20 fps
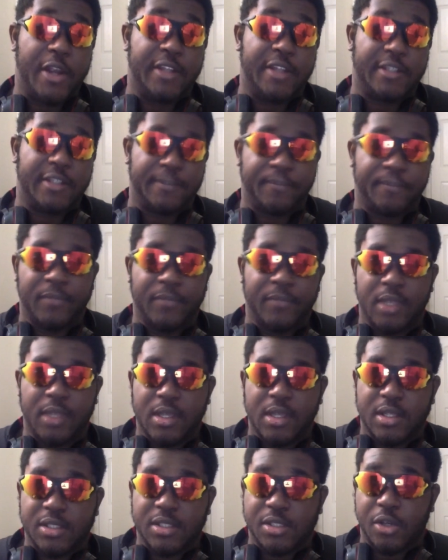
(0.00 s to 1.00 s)
it.
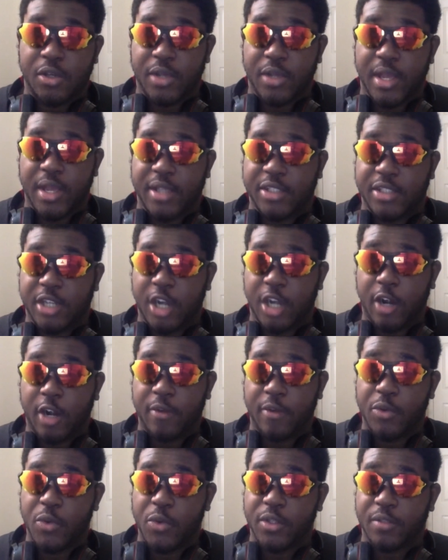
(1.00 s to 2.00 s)
So yes, her
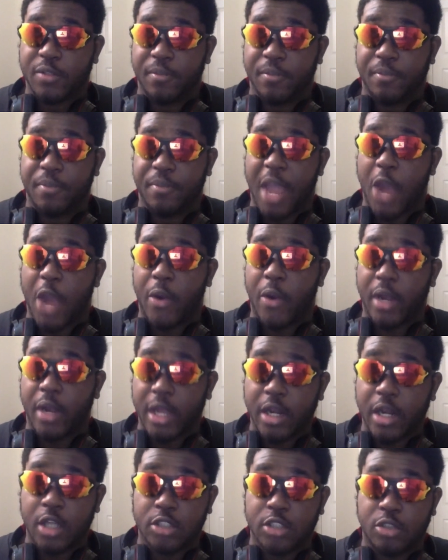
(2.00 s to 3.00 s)
doing some power
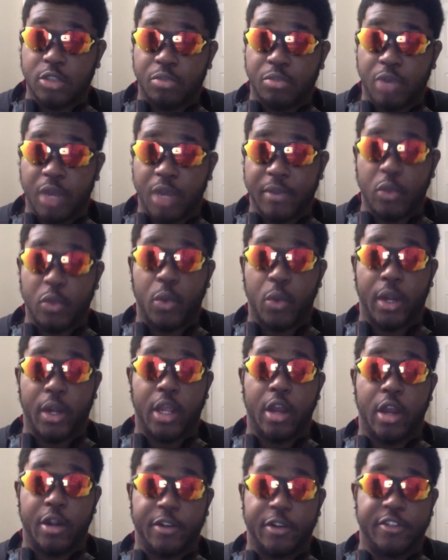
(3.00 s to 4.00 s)
and also probably working
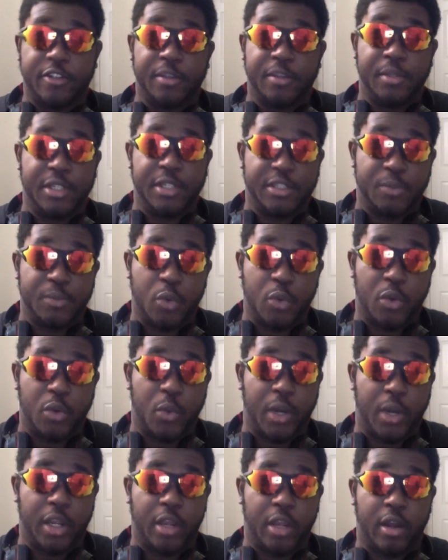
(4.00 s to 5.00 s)
on her semblance more,
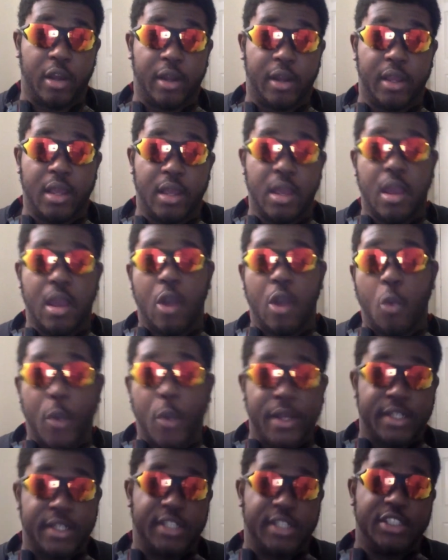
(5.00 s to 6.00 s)
working on
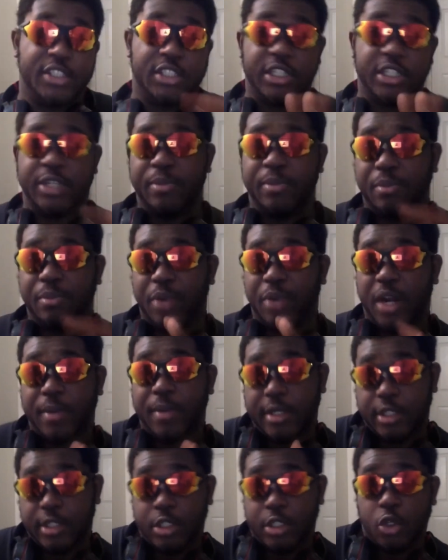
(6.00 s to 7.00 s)
what can she
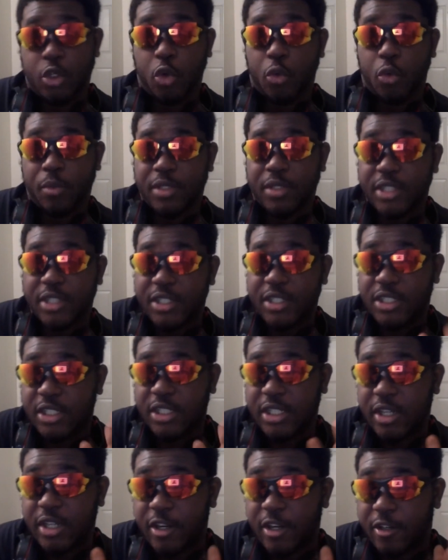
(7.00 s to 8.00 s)
probably do. Since
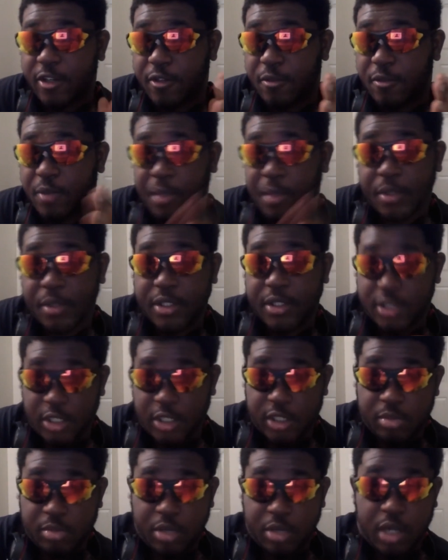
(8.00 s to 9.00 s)
her semblance
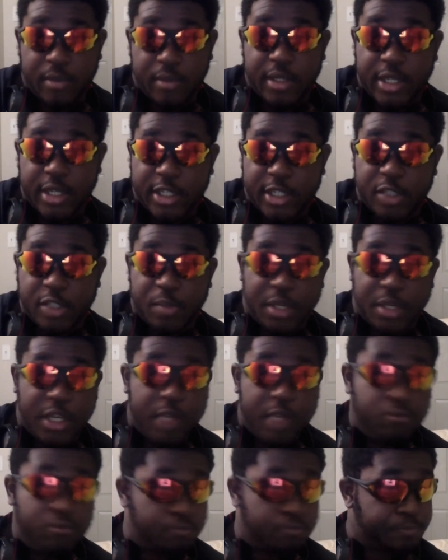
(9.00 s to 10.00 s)
is probably speed,